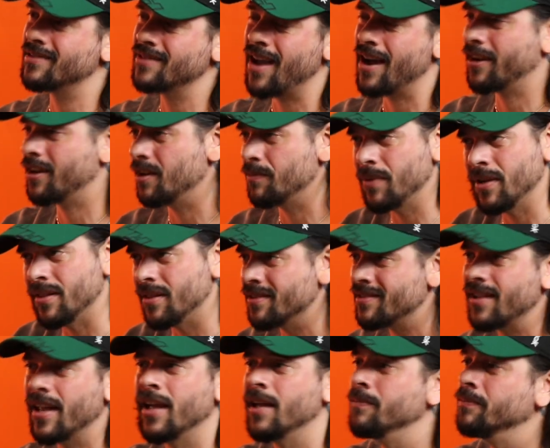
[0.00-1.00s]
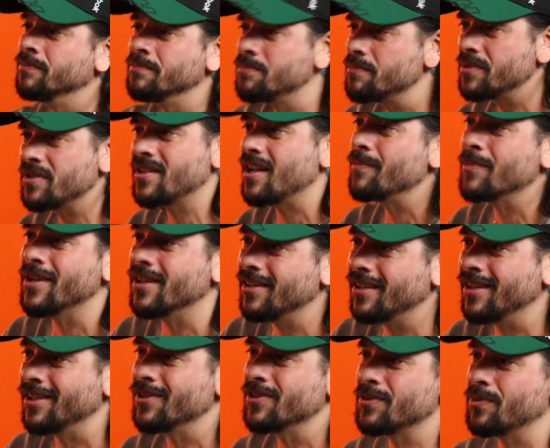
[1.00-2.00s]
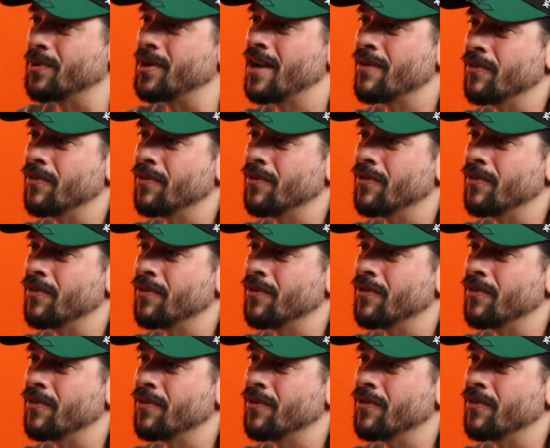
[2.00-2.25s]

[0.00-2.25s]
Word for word: It's not going to be the same summit as yeah.